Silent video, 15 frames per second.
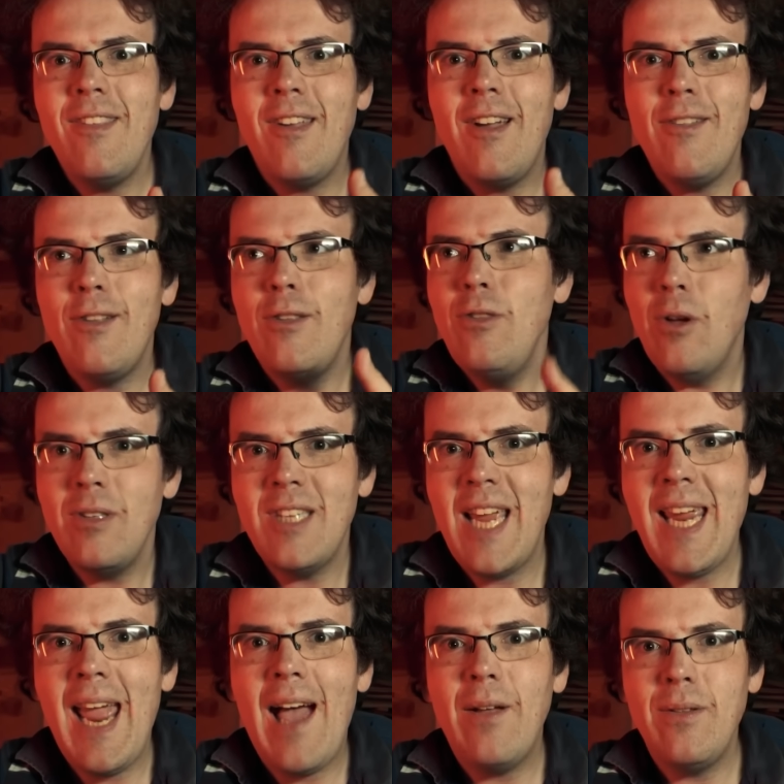decides to not
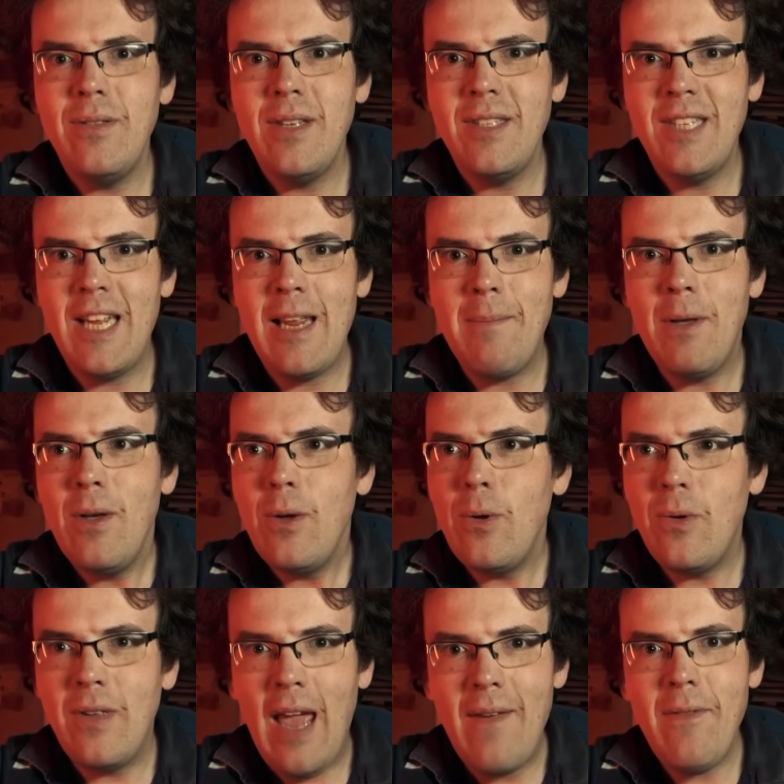take it out on the team
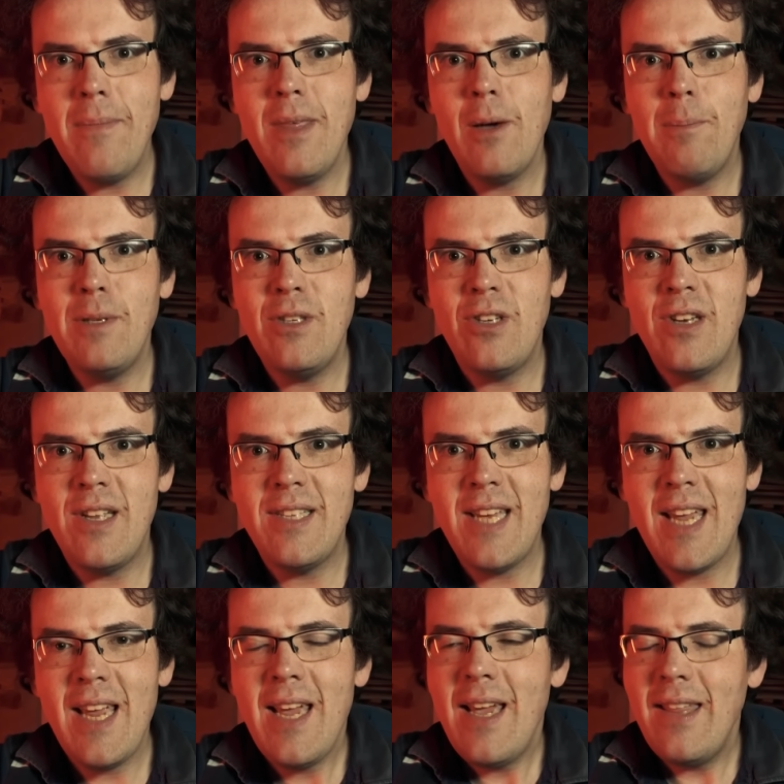who gave him the
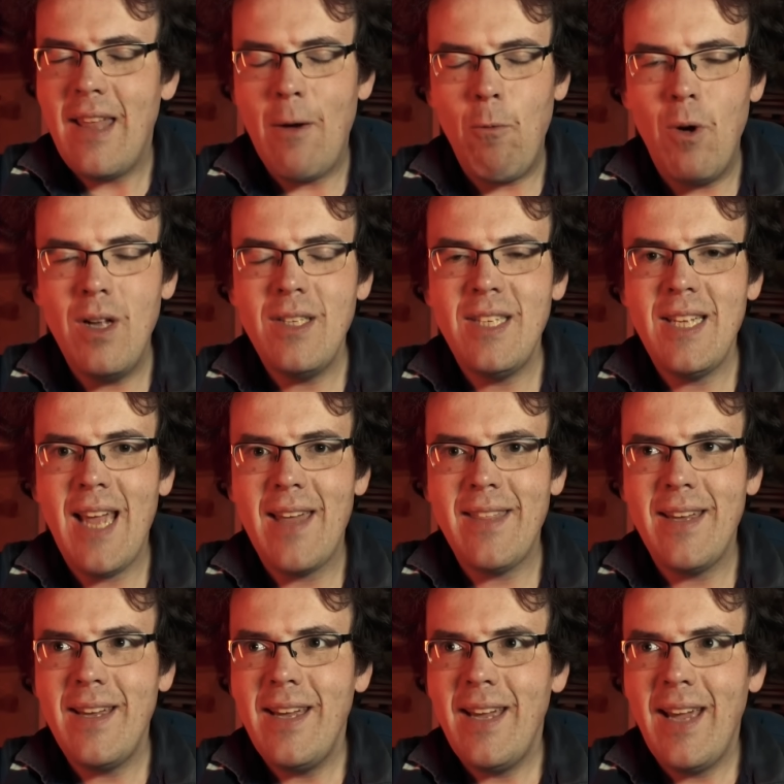opportunity, they worked
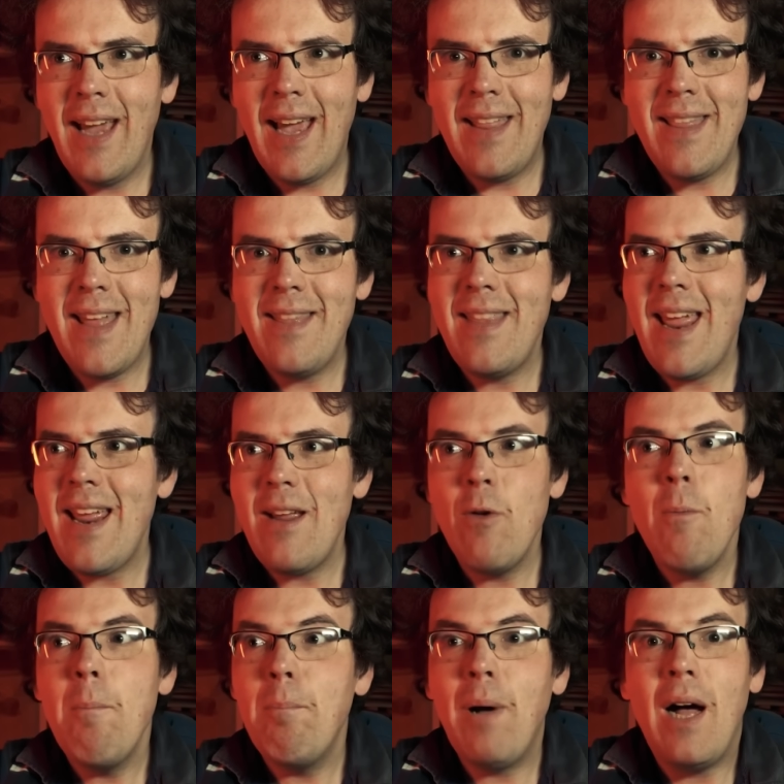together, and then they
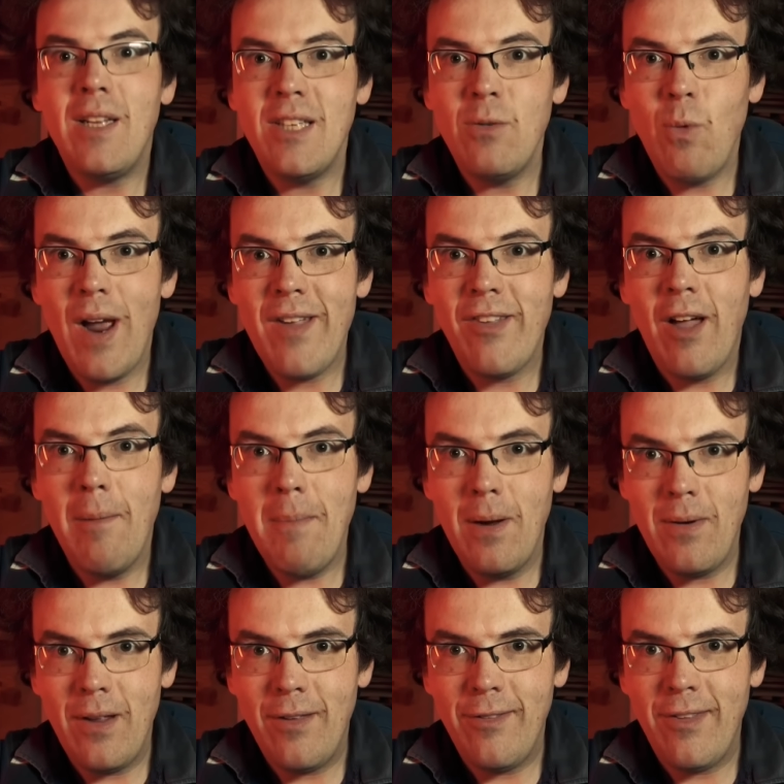parted ways
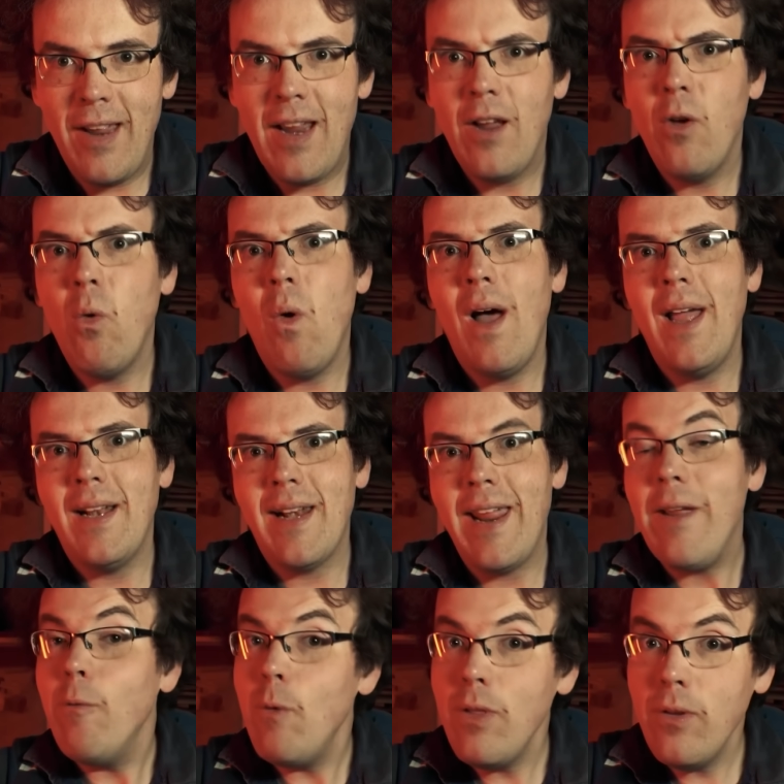harmoniously,
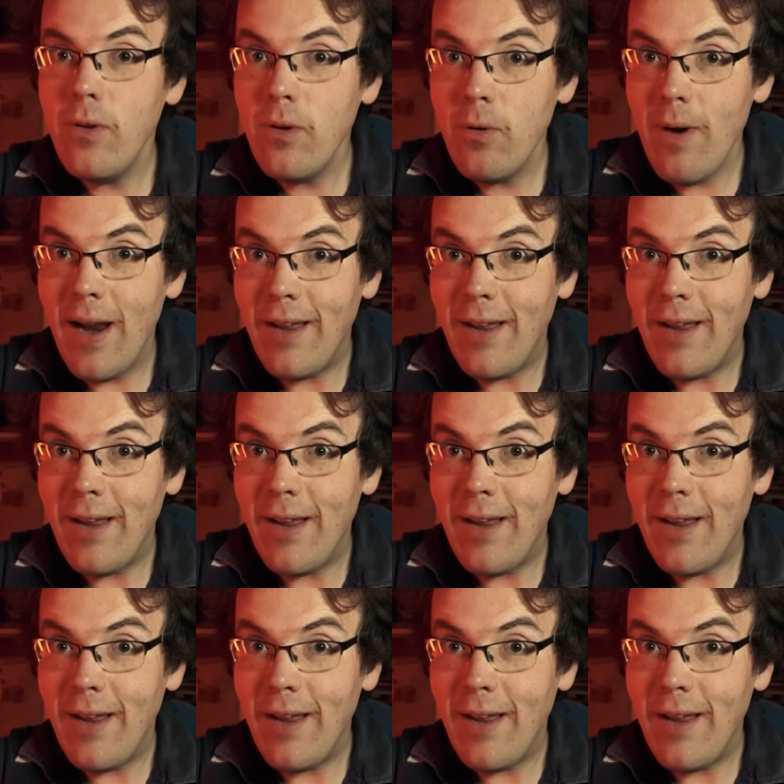quietly, with good